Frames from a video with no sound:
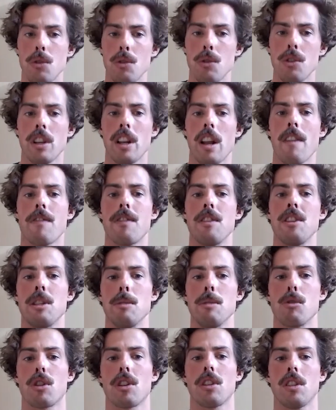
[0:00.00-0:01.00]
so you can have this
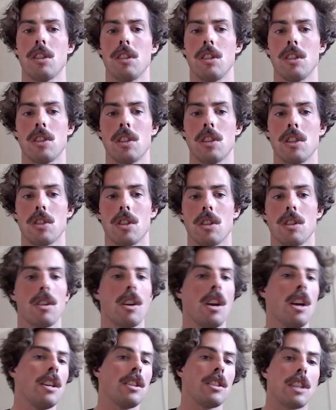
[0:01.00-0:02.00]
democratic decision
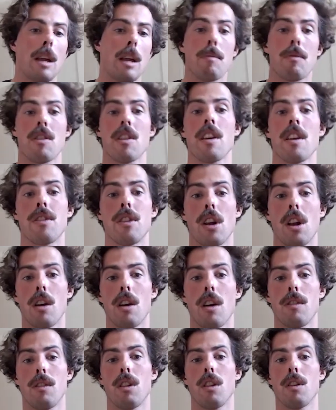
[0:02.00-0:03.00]
same thing at the
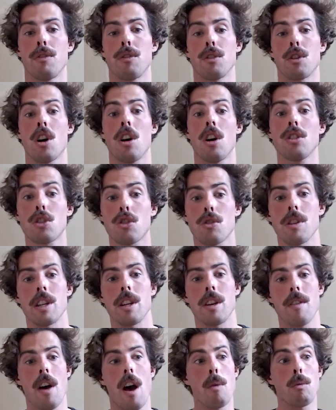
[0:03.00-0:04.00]
level of a country
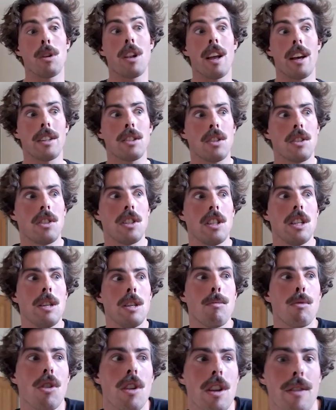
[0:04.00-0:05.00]
i would like to see
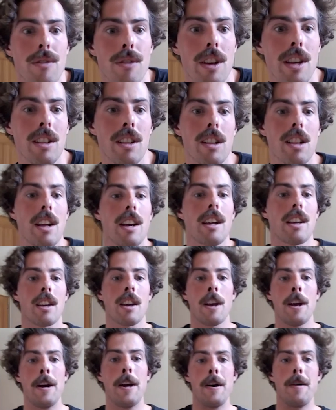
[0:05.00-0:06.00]
more event like
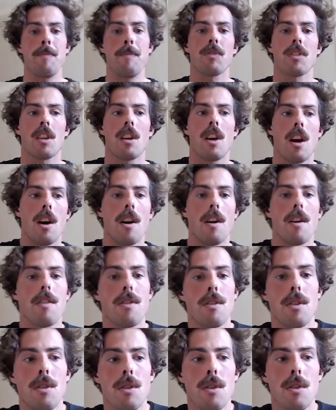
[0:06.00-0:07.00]
uh,
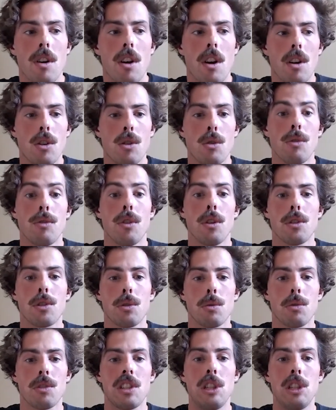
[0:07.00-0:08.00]
the uh,
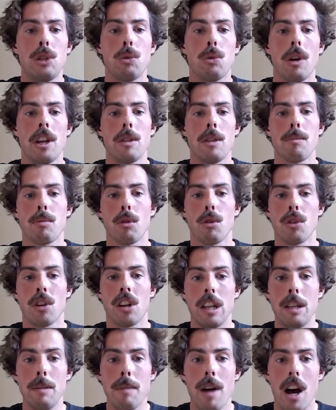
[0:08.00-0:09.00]
convention citoyenne pour le
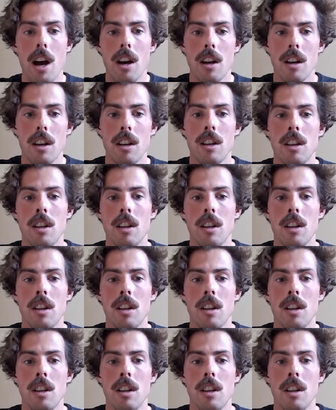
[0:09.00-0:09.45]
climat